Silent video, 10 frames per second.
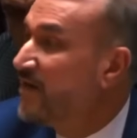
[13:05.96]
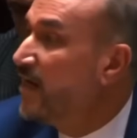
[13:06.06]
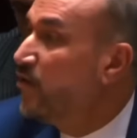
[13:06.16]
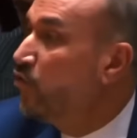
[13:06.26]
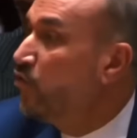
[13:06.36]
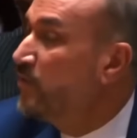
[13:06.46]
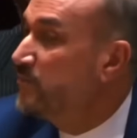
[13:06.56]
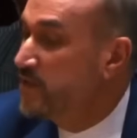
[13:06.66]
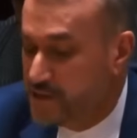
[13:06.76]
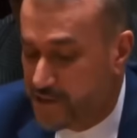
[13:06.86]
Hamas
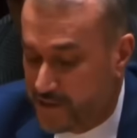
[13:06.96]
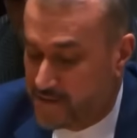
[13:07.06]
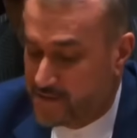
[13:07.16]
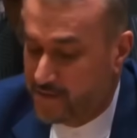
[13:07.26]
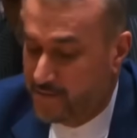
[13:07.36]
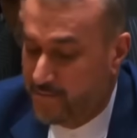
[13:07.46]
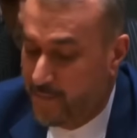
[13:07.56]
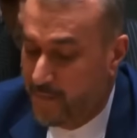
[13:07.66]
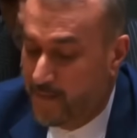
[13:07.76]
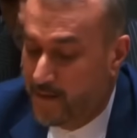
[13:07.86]
as a liberation
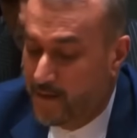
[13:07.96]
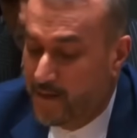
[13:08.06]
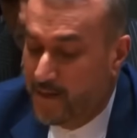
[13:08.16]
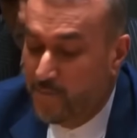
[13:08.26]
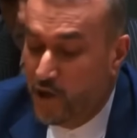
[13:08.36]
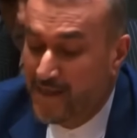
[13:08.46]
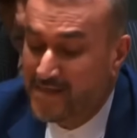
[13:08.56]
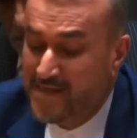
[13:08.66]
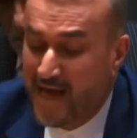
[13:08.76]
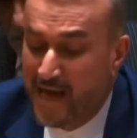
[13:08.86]
movement
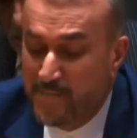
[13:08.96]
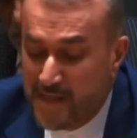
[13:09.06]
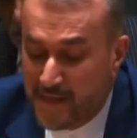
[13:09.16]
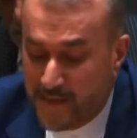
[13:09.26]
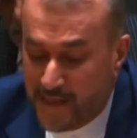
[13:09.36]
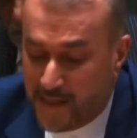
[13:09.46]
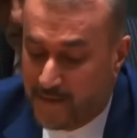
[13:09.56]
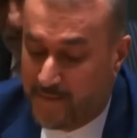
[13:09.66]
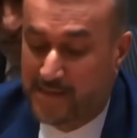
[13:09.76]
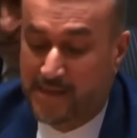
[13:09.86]

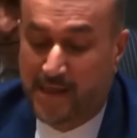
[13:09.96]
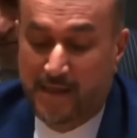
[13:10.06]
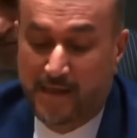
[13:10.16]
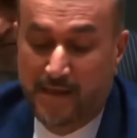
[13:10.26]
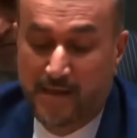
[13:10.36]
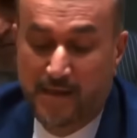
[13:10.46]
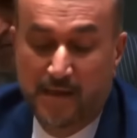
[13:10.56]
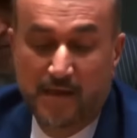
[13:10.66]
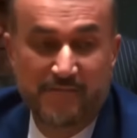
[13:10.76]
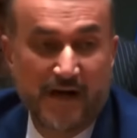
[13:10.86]
is nothing more than
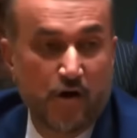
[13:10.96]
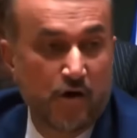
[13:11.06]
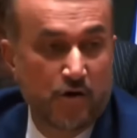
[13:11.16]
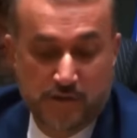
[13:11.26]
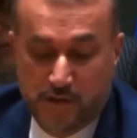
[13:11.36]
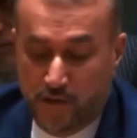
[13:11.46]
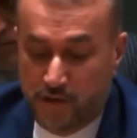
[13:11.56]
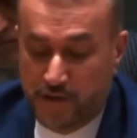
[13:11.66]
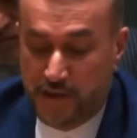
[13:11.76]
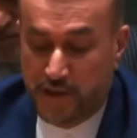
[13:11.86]
an illusion. The
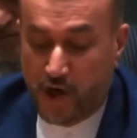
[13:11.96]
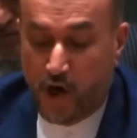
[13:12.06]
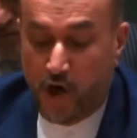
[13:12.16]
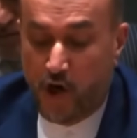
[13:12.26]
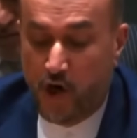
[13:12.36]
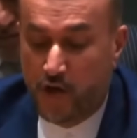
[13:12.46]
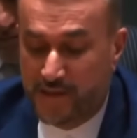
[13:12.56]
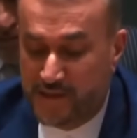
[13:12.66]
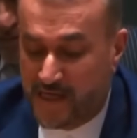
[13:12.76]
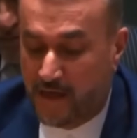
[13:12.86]
support of all
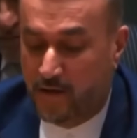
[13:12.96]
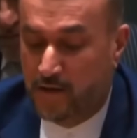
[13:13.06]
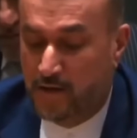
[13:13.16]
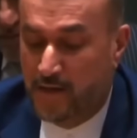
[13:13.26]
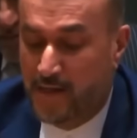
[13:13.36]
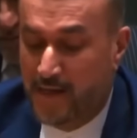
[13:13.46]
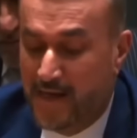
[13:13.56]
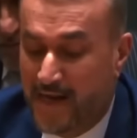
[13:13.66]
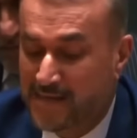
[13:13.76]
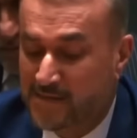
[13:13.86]
nations of the
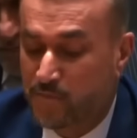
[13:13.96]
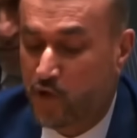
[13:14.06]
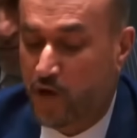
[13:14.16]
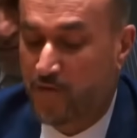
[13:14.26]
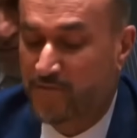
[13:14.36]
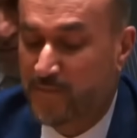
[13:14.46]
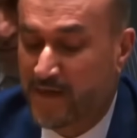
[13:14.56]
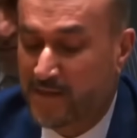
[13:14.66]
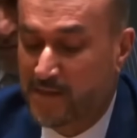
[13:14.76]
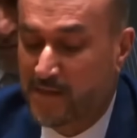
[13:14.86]
region and the
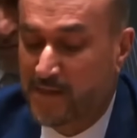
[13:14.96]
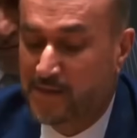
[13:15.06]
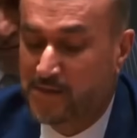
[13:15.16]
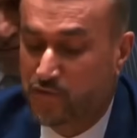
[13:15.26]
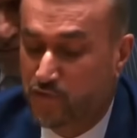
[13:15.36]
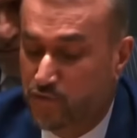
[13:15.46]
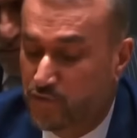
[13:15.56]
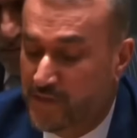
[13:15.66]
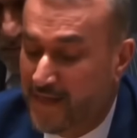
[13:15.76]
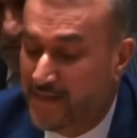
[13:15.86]
freedom seekers
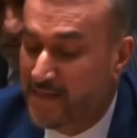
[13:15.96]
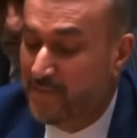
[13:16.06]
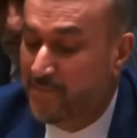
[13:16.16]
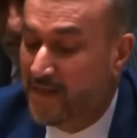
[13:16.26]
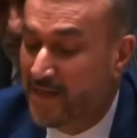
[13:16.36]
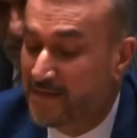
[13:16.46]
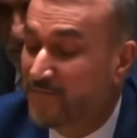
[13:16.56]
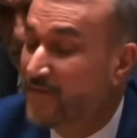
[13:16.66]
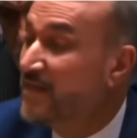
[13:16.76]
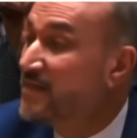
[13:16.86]
of the world
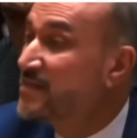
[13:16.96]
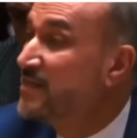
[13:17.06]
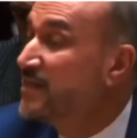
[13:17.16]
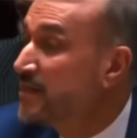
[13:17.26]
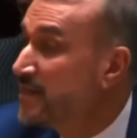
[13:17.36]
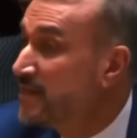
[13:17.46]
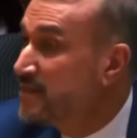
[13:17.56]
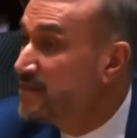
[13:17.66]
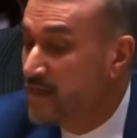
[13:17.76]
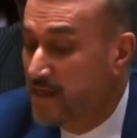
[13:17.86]
for the
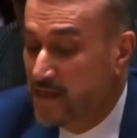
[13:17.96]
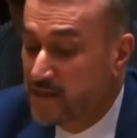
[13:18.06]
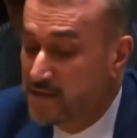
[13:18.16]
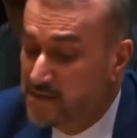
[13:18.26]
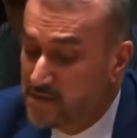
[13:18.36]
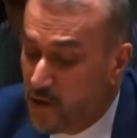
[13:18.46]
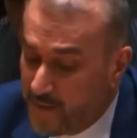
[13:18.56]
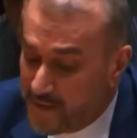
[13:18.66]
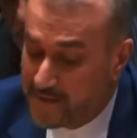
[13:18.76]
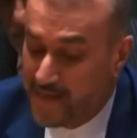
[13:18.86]
praiseworthy resistance
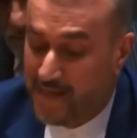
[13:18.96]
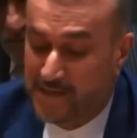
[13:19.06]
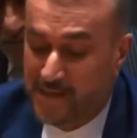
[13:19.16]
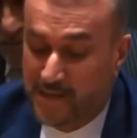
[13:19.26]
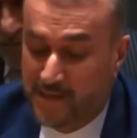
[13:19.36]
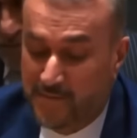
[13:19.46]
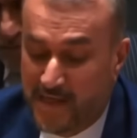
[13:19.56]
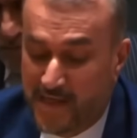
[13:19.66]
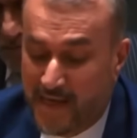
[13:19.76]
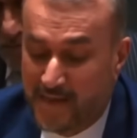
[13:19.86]
of the Palestinian
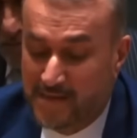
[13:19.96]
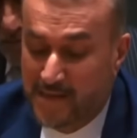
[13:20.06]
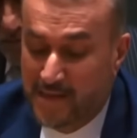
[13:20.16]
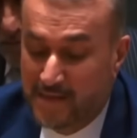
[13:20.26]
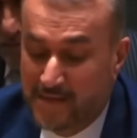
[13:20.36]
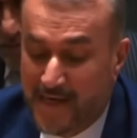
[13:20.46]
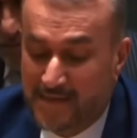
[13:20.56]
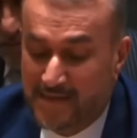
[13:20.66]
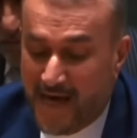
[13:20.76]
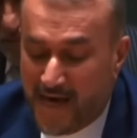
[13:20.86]
nation
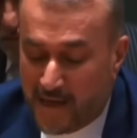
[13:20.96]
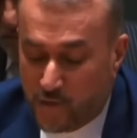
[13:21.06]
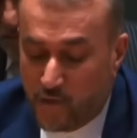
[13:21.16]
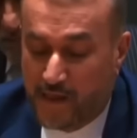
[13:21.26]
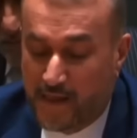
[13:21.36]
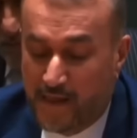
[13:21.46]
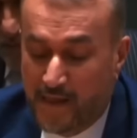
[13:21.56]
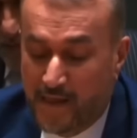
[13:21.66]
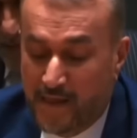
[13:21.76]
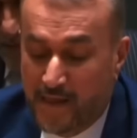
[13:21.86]
also prove that
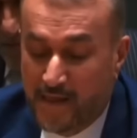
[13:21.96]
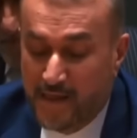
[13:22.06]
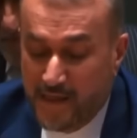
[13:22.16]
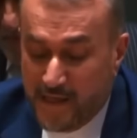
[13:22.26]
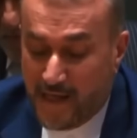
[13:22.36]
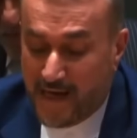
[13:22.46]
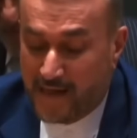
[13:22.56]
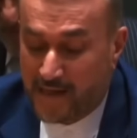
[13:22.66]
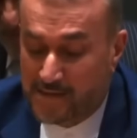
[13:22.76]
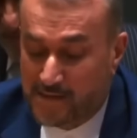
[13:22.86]
this nation
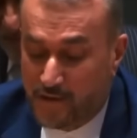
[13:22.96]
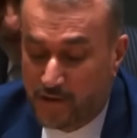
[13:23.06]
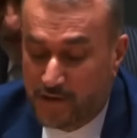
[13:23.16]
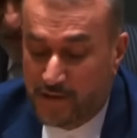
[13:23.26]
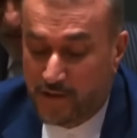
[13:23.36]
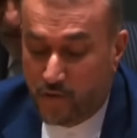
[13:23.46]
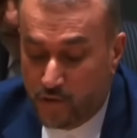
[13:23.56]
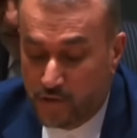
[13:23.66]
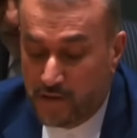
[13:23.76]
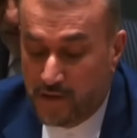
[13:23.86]
is not at
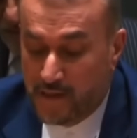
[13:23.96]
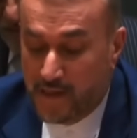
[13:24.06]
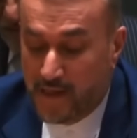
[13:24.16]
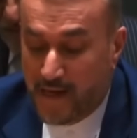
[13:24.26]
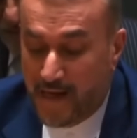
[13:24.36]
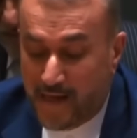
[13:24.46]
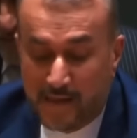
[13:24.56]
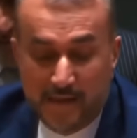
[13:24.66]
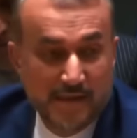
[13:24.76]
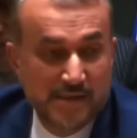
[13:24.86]
all alone
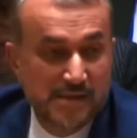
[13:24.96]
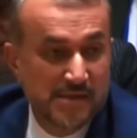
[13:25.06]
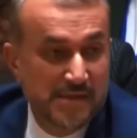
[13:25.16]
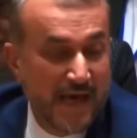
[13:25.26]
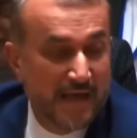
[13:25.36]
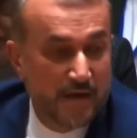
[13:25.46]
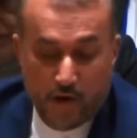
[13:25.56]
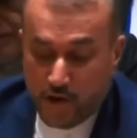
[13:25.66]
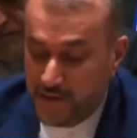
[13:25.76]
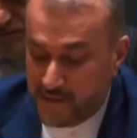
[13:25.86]
in
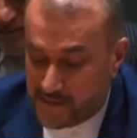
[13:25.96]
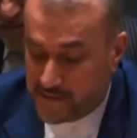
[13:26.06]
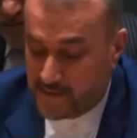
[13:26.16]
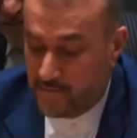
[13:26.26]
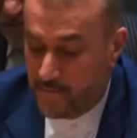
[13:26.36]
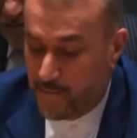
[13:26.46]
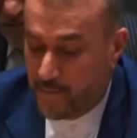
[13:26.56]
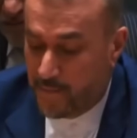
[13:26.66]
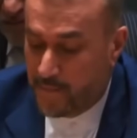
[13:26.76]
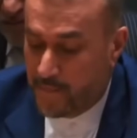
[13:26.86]
realizing this
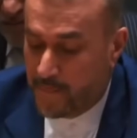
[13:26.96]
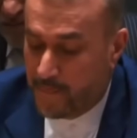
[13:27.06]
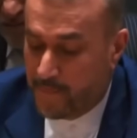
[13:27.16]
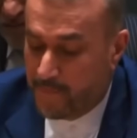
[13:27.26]
inherent right.